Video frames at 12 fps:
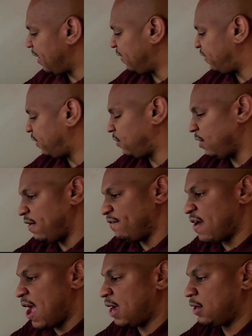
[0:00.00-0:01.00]
it's a great
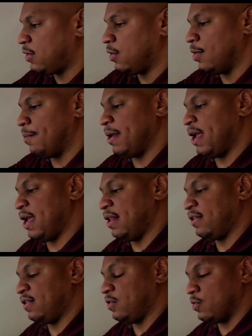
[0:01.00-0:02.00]
vacuum.
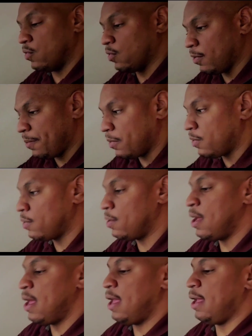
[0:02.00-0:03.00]
It's
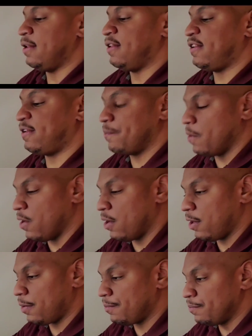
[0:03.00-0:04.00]
durable, it's
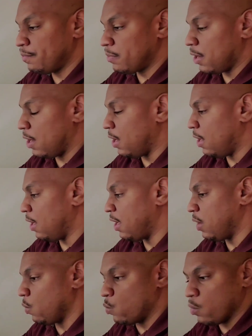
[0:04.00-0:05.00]
smart,
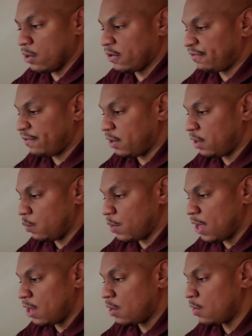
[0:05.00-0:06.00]
it works very
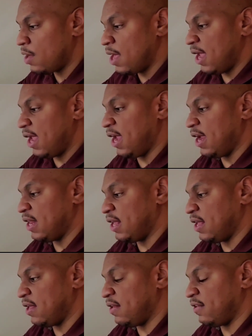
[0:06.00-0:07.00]
well, it
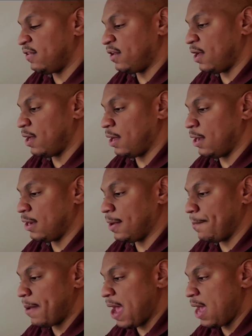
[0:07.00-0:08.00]
is
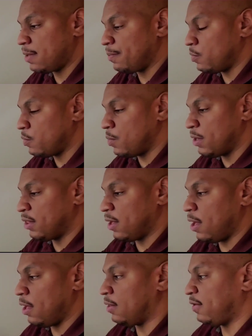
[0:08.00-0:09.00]
compatible with
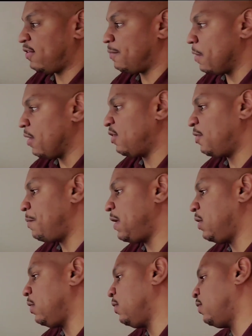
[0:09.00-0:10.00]
the smart
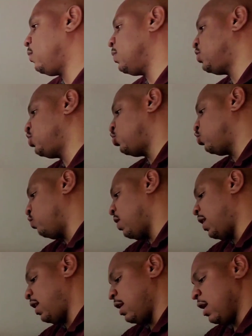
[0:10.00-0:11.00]
speakers, which is
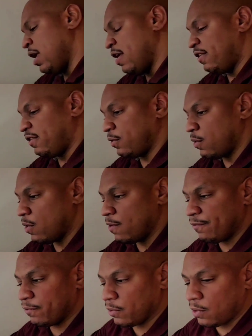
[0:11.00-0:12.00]
great. So
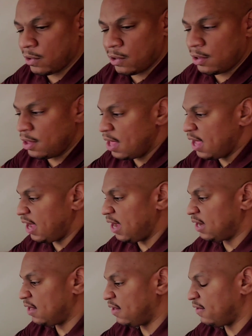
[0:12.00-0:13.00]
overall,
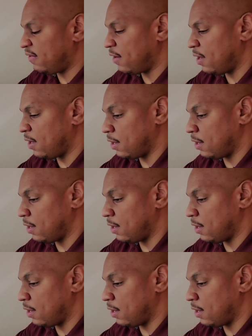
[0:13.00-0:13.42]
it is,